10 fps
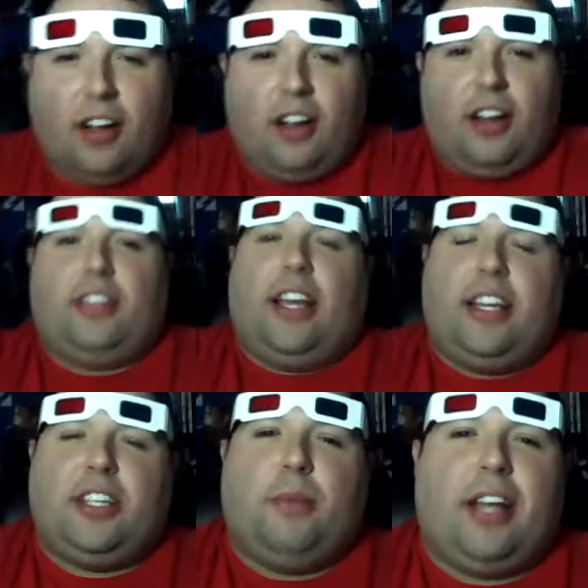all right,
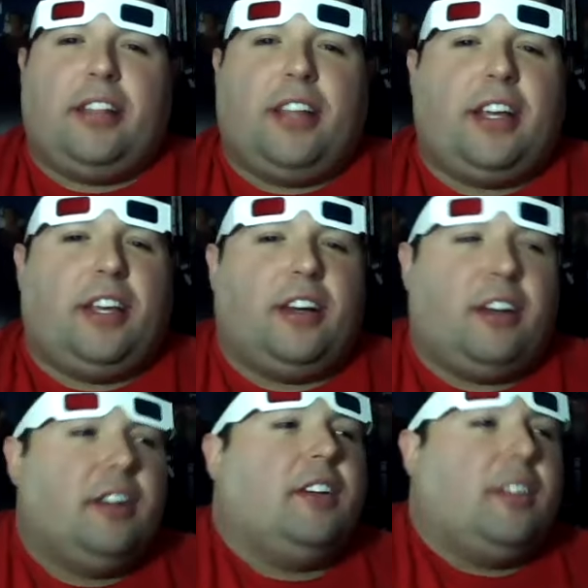thank you, mate. Thank you.
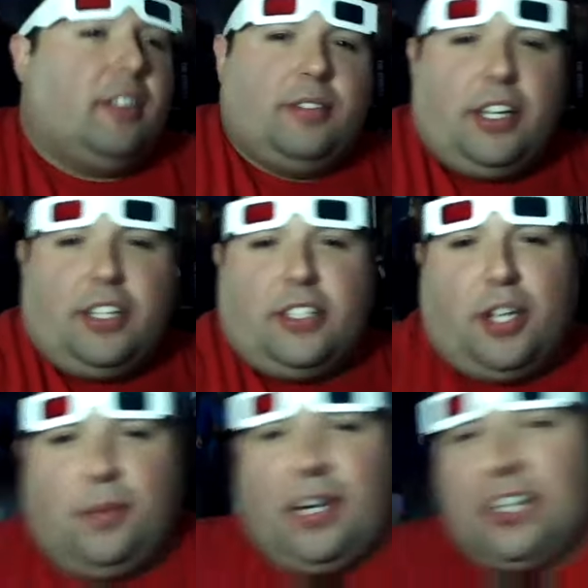Thank you
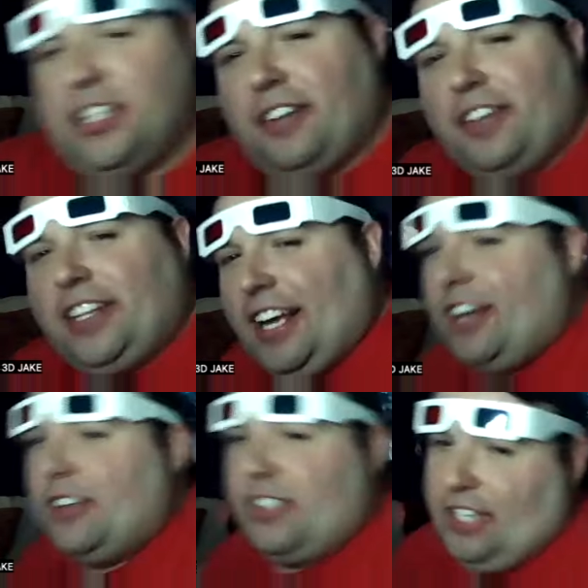so much and everything. He
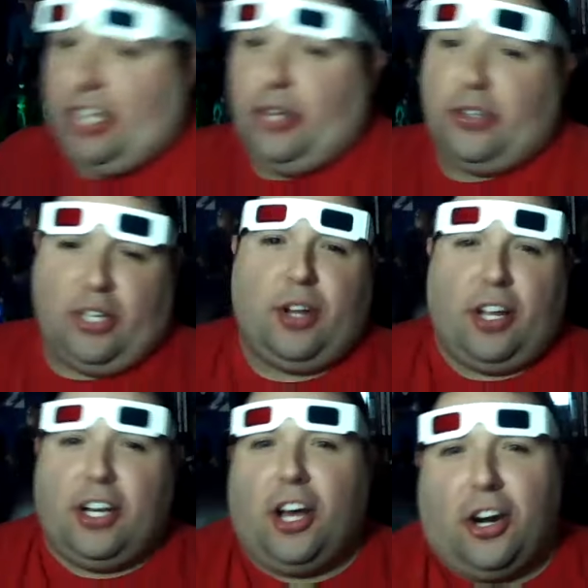goes, thank you. So
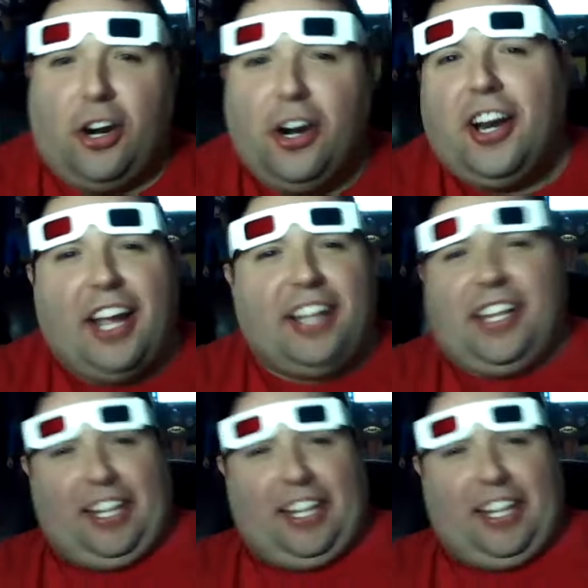an honor. And then he